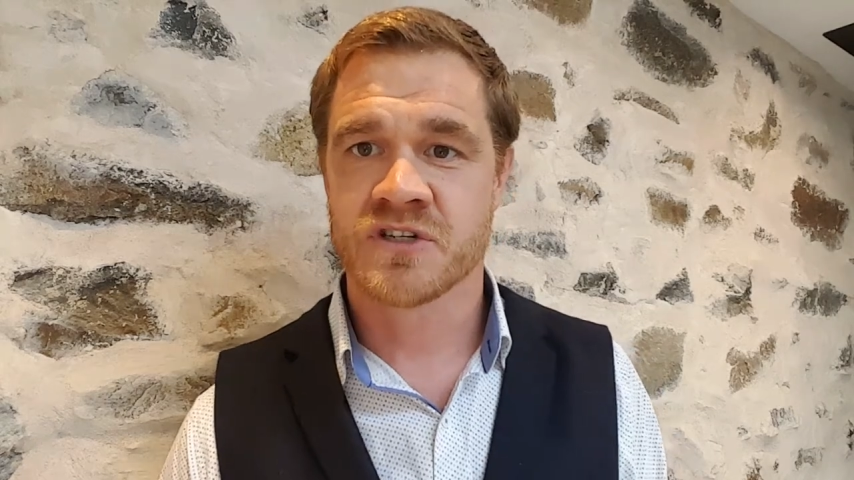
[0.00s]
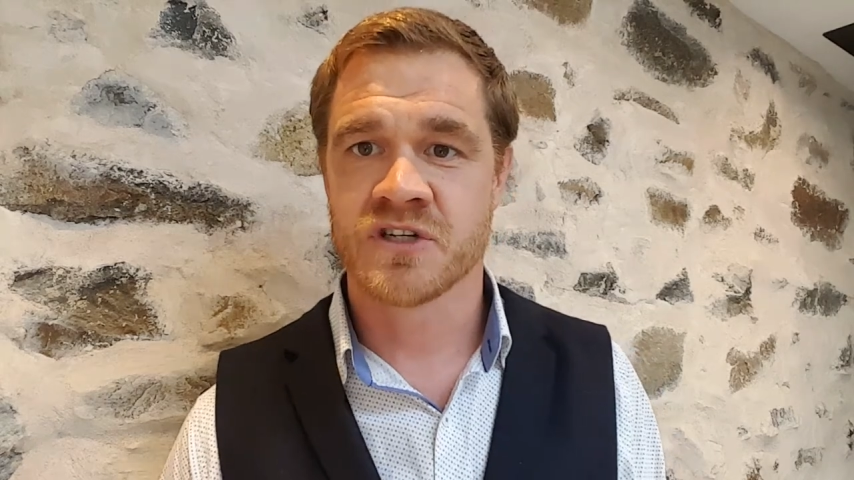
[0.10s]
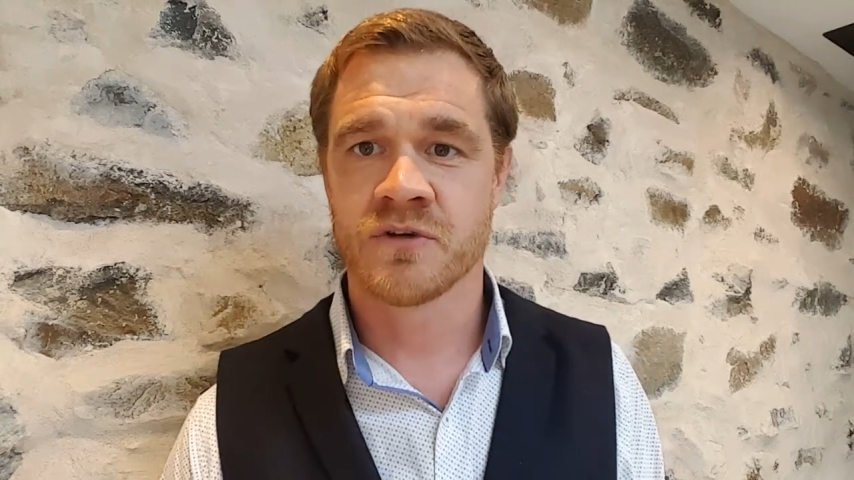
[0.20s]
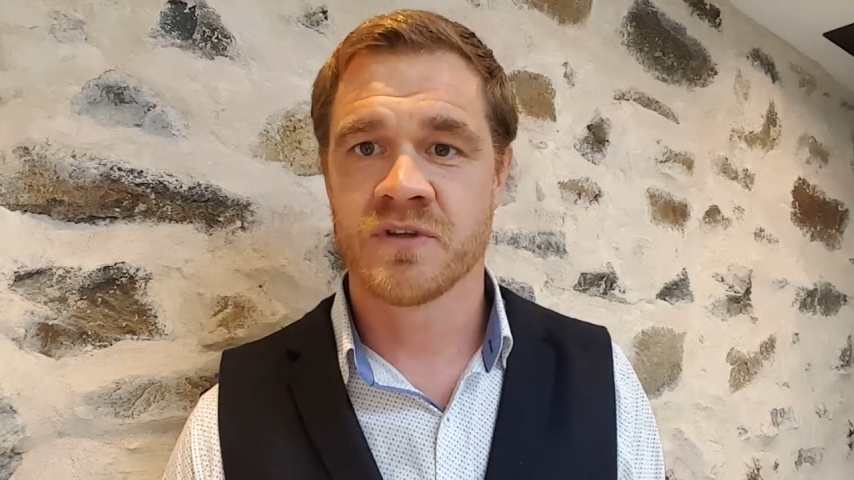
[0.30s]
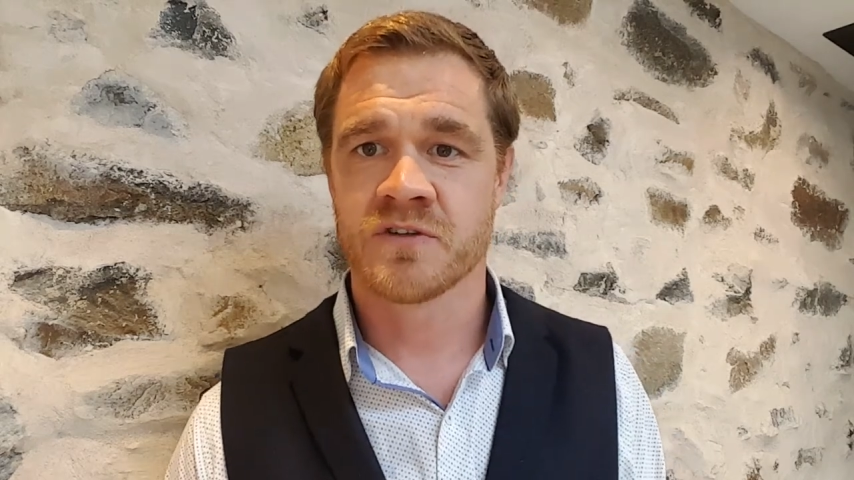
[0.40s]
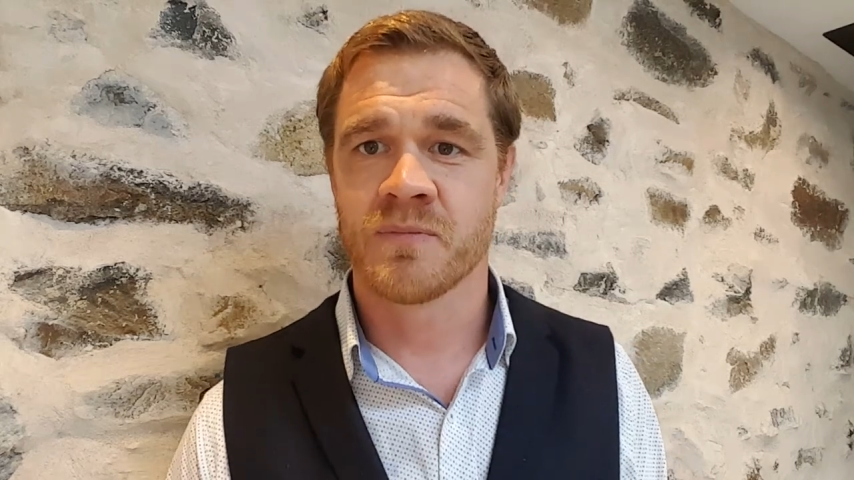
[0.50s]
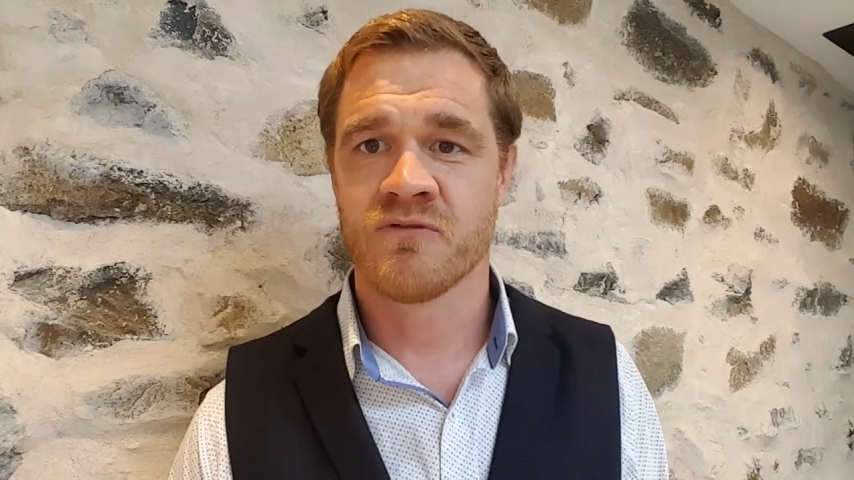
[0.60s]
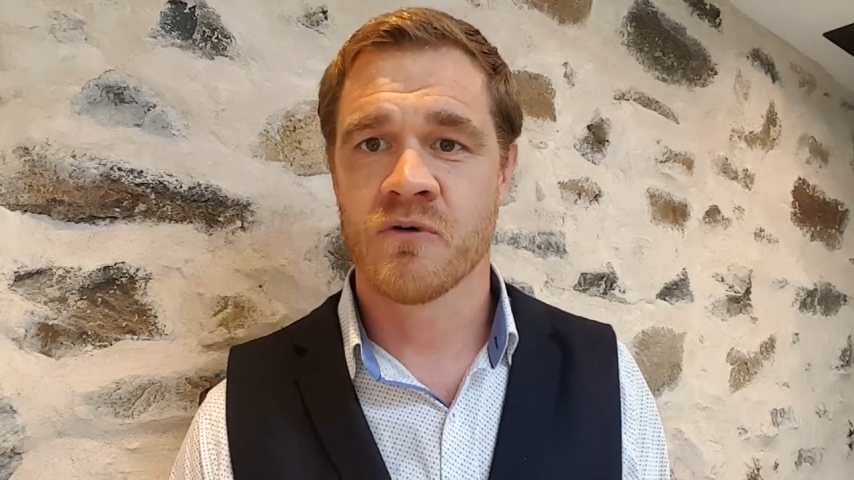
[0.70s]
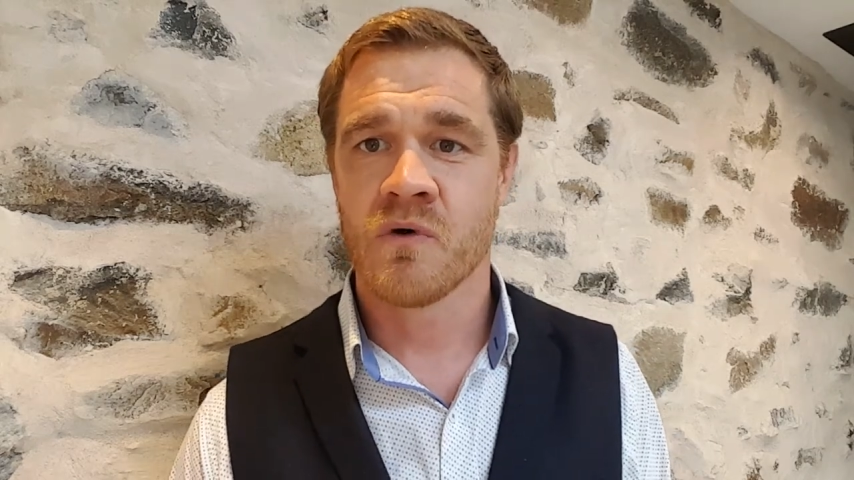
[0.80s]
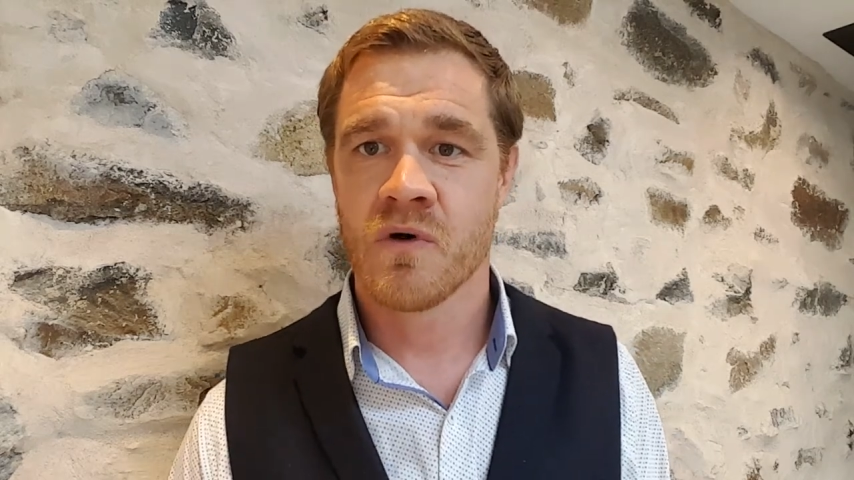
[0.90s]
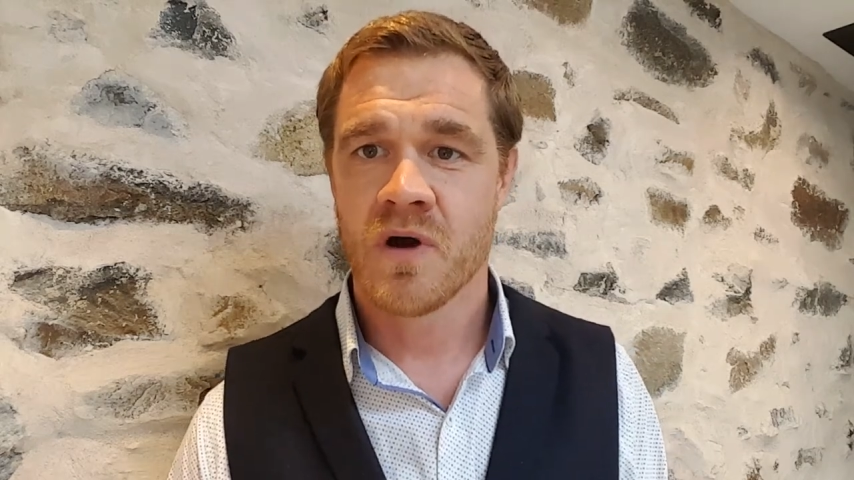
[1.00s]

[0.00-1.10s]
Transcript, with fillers: to do this before,